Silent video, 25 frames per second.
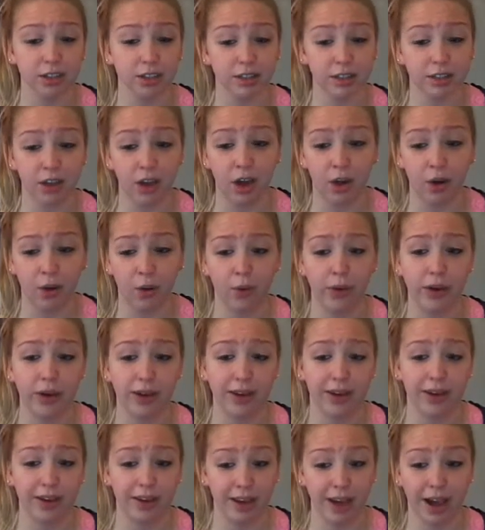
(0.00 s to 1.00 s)
So
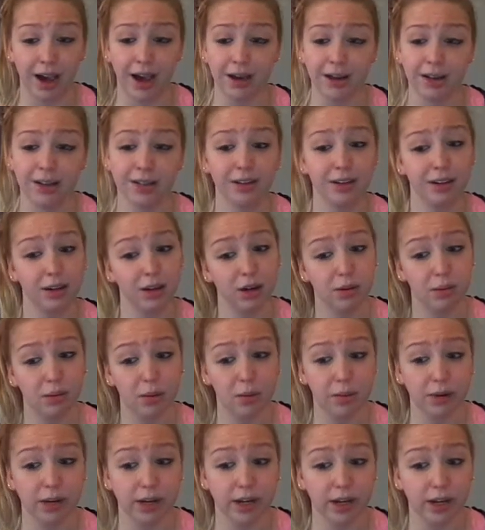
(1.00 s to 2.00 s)
yeah, terrible
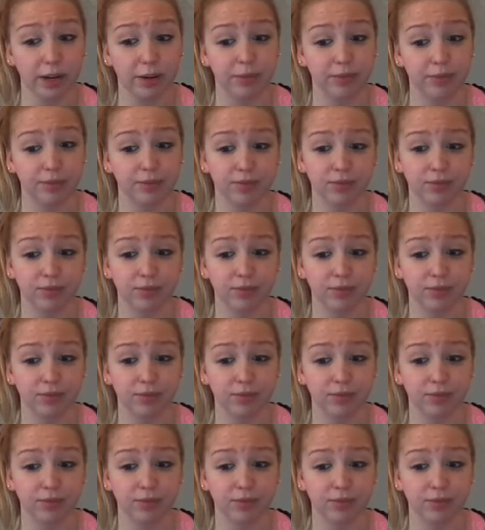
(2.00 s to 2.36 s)
breakup.